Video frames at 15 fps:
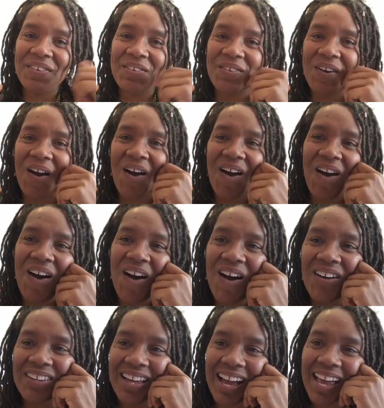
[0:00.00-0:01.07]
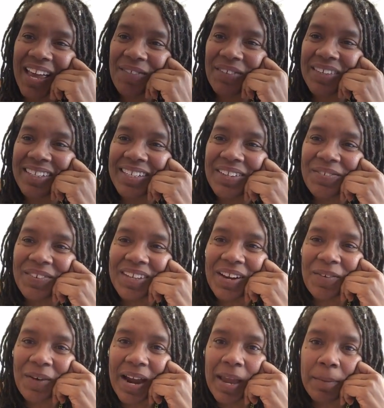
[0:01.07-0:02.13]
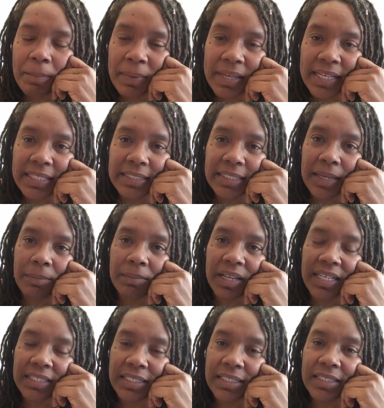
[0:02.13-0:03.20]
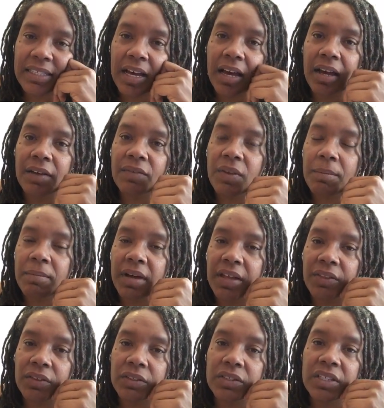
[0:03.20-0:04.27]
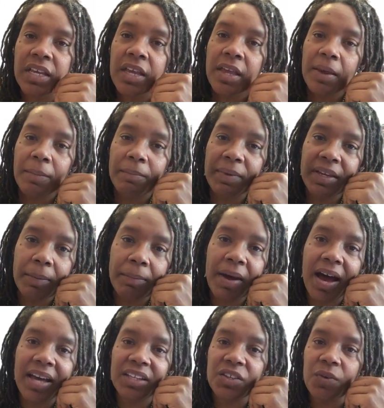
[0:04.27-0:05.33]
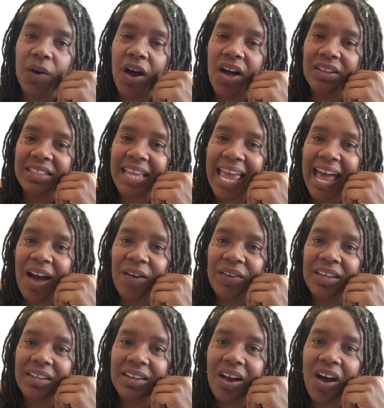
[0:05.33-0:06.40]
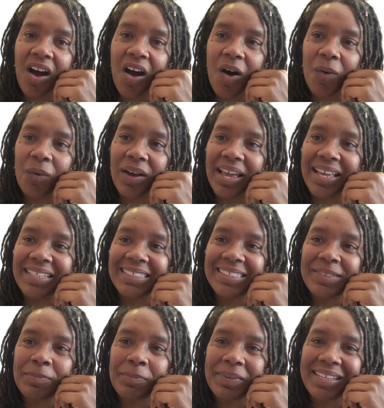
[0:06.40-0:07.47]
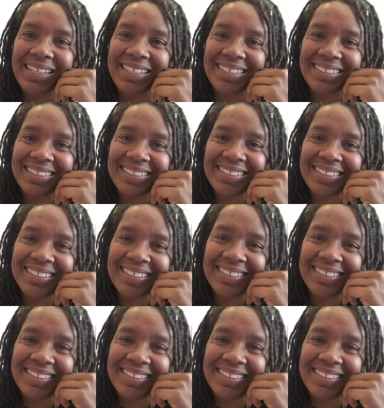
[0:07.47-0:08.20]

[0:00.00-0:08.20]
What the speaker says: you all. Y'all have a good one, all right? Peace and blessings of the mothers be upon you all now and always. Peace.